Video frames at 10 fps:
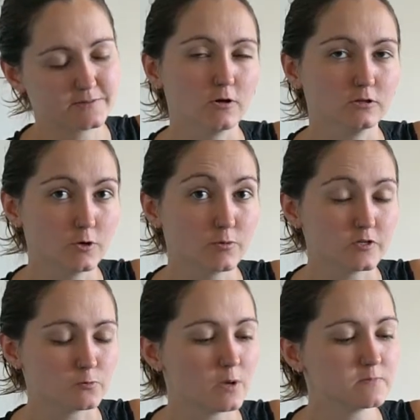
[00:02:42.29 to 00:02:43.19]
On
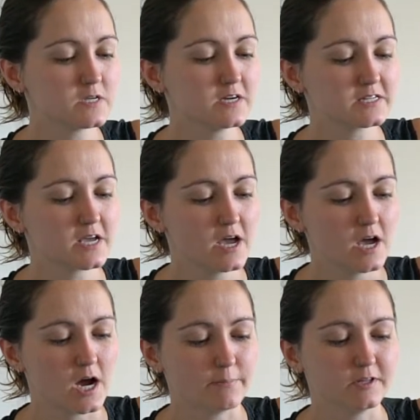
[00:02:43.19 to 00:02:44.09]
Lowepro's website,
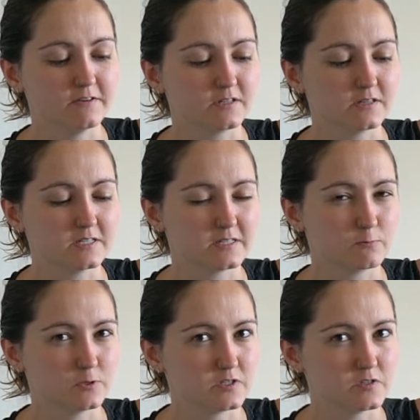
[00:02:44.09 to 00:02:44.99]
I believe that this
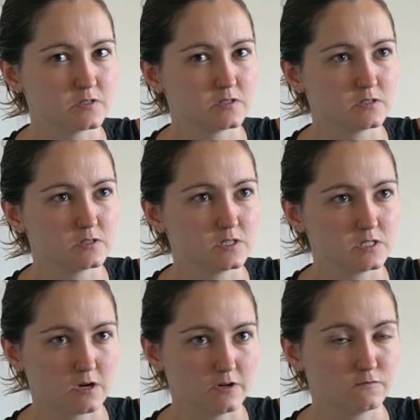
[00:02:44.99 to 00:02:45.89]
was
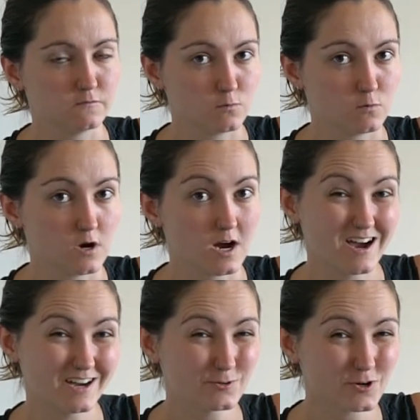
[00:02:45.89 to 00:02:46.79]
designed for
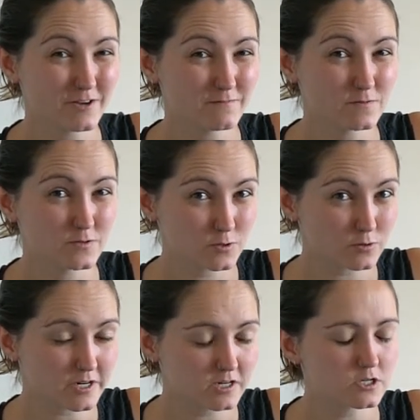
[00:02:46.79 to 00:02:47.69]
hard drive
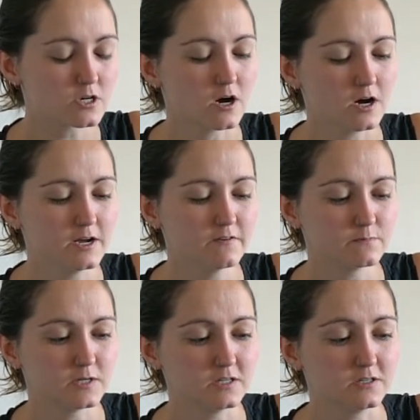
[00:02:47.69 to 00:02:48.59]
storage. I've
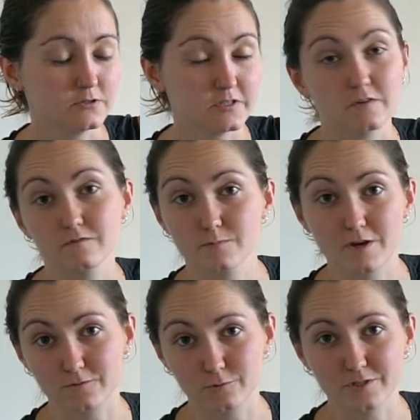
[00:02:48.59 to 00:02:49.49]
been using it for my
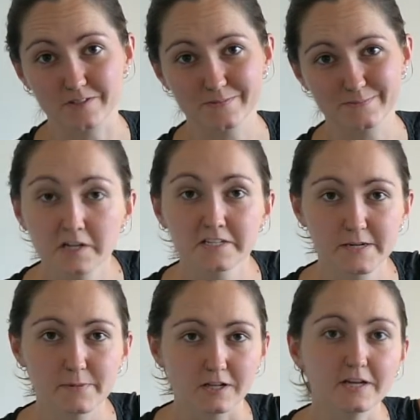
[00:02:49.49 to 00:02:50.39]
filters.
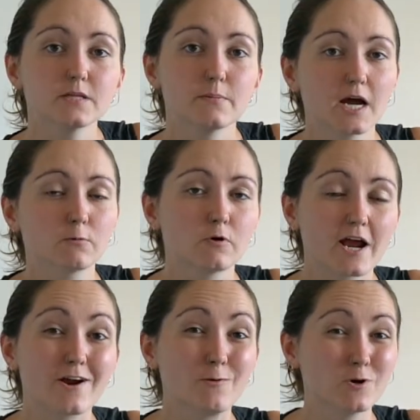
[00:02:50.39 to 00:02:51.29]
Typically, the bag will
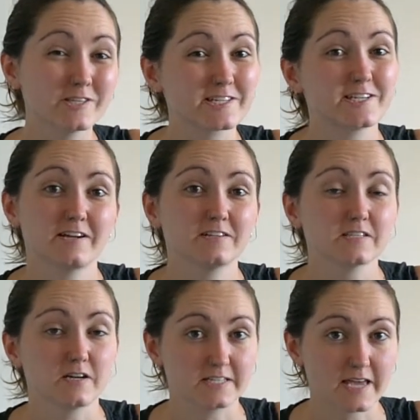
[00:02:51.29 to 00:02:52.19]
carry one standard
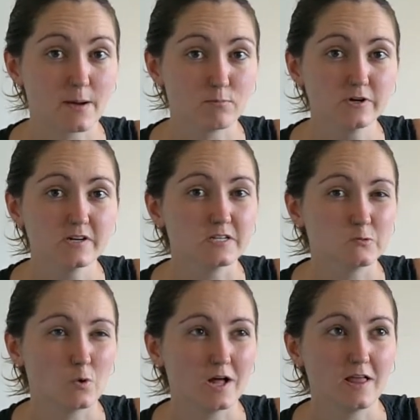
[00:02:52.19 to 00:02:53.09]
size camera as
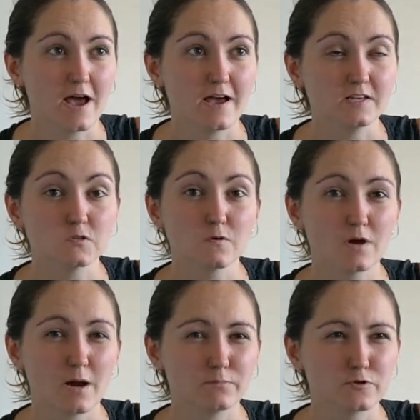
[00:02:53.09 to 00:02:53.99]
well as
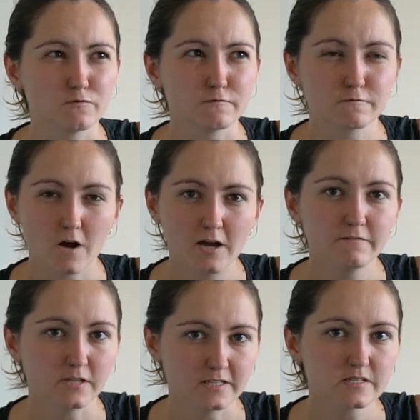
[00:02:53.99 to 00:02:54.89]
up to
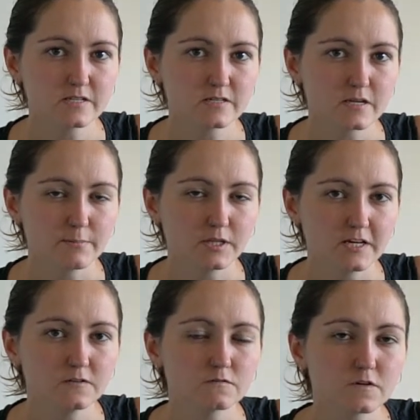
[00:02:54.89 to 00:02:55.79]
five lenses, I
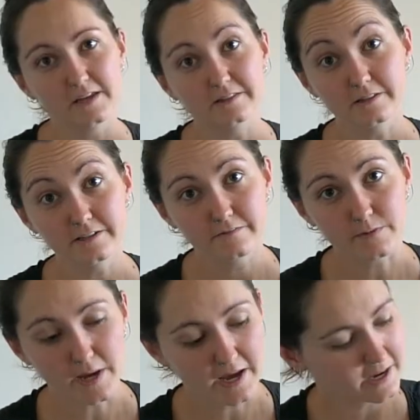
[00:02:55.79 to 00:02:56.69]
believe. In the lid of the
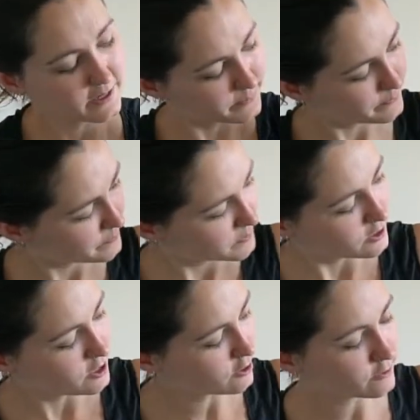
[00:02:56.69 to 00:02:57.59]
bag
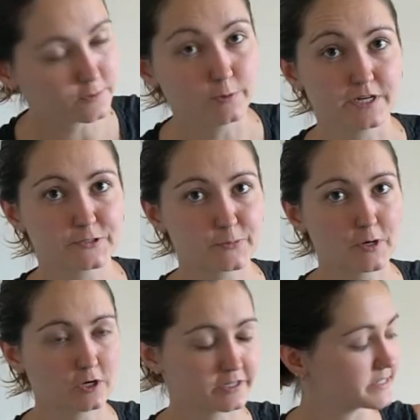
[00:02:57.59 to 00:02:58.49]
are a few extra
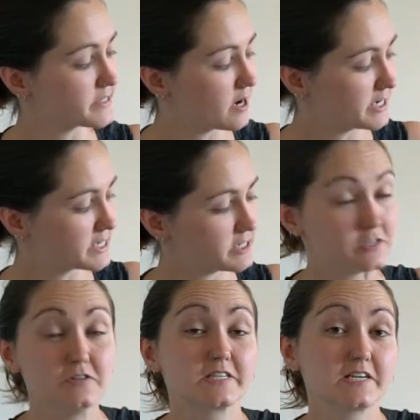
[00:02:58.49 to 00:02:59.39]
pockets. I tend to
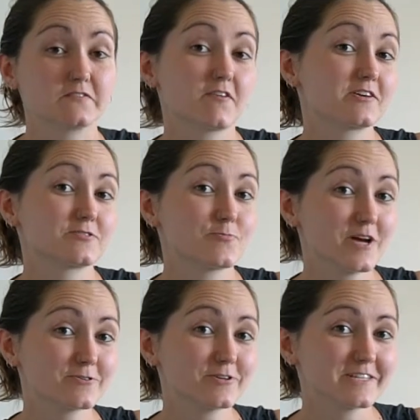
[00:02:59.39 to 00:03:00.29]
use these for extra
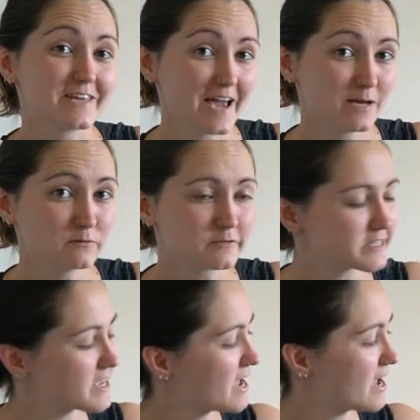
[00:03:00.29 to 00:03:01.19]
batteries and cables.
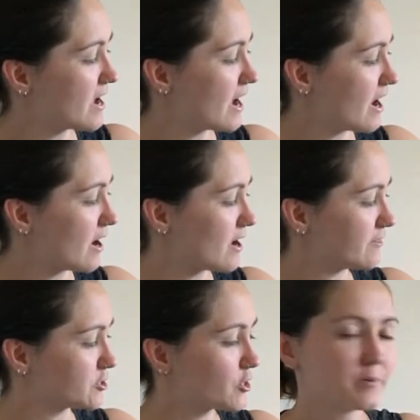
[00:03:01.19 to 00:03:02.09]
Uh, at
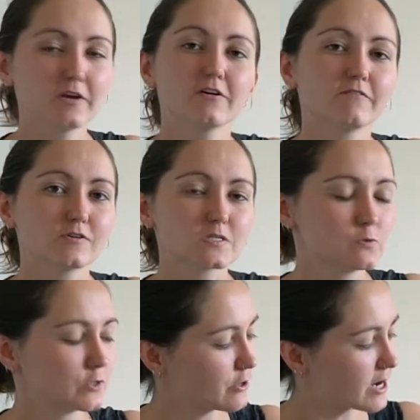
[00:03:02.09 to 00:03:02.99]
the top here, I've got some
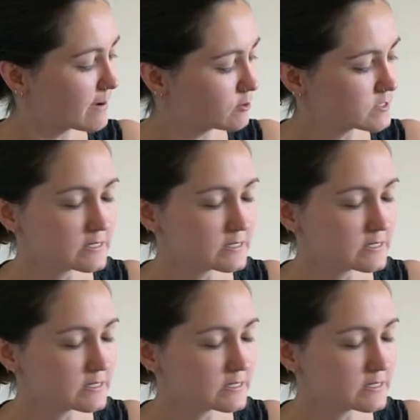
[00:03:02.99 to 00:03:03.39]
audio cables.